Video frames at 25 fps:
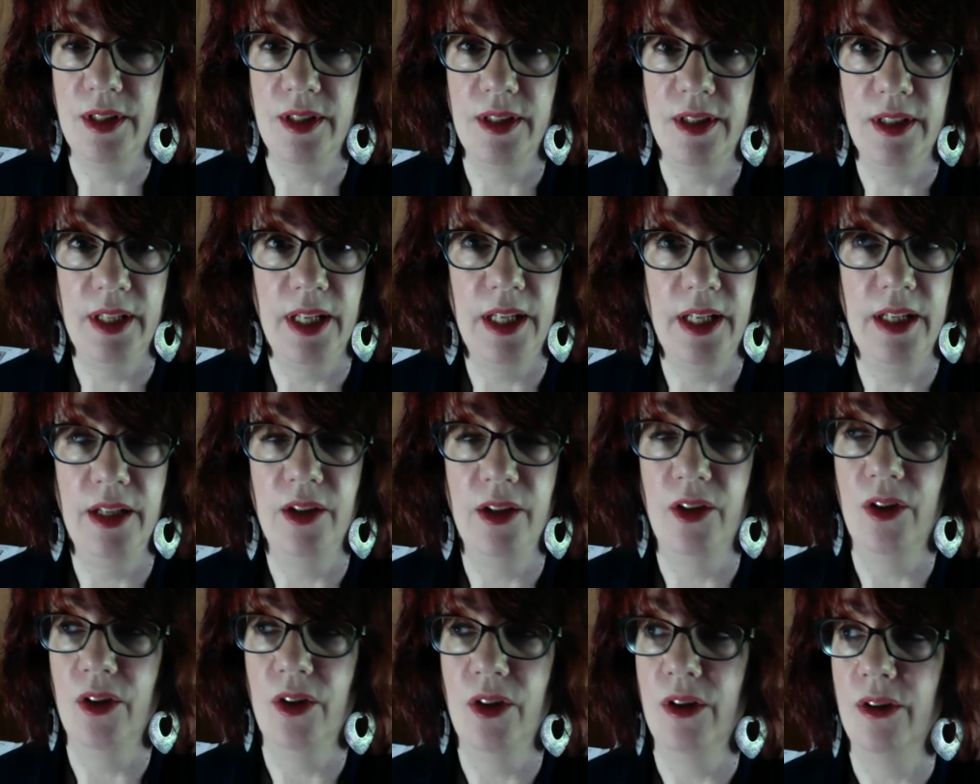
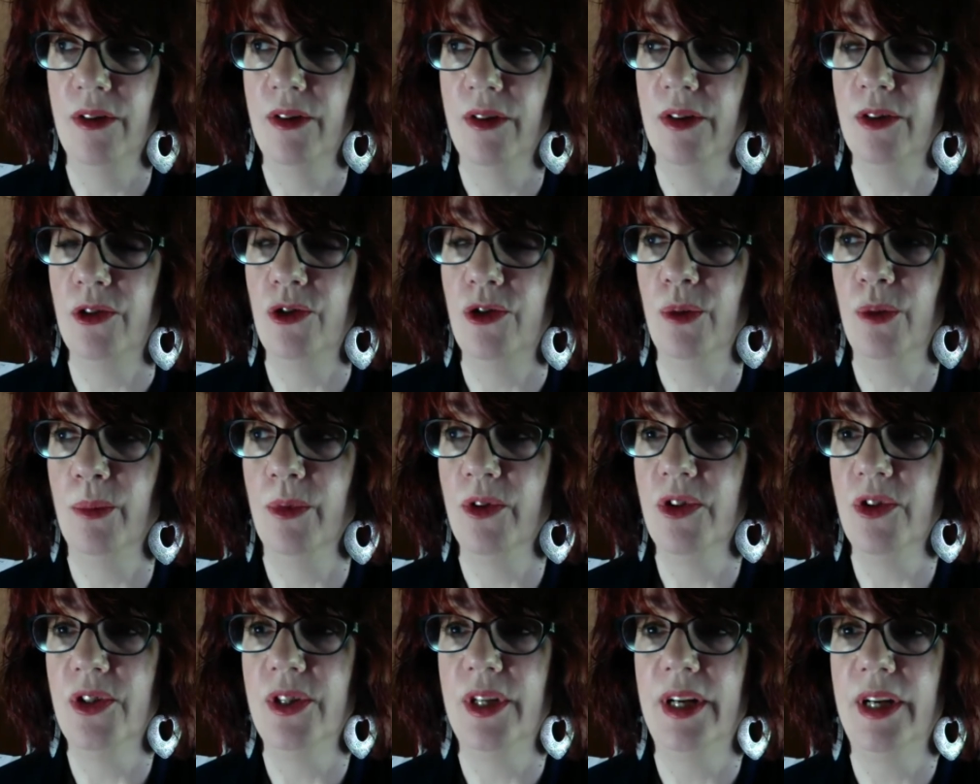heal the
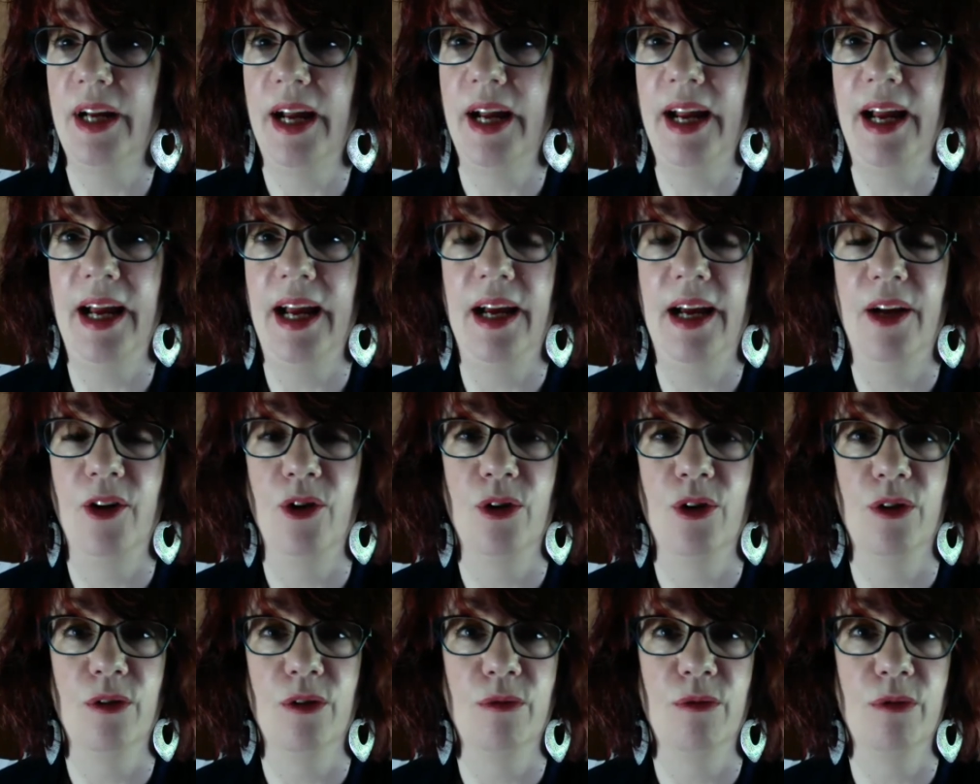tumors that I had
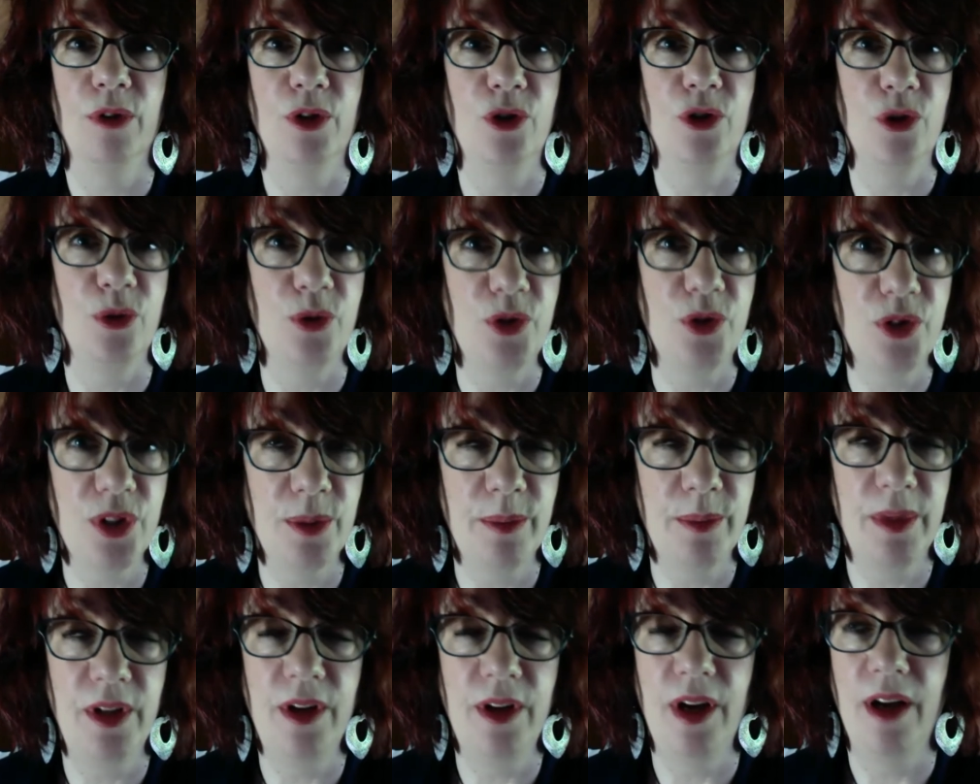or reduce them
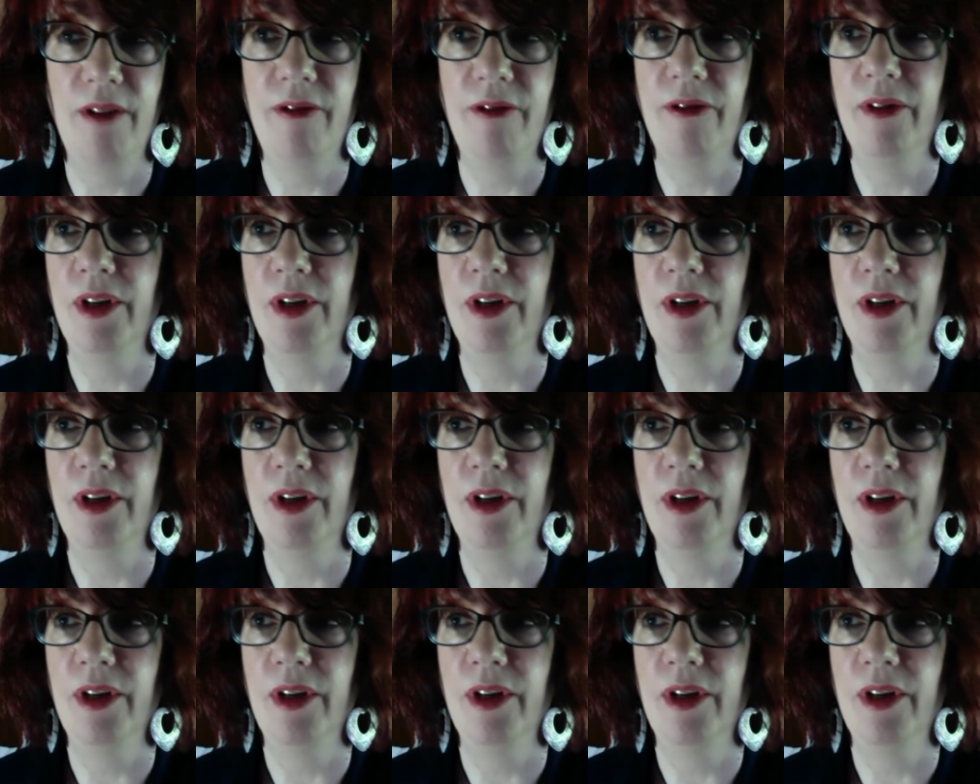enough.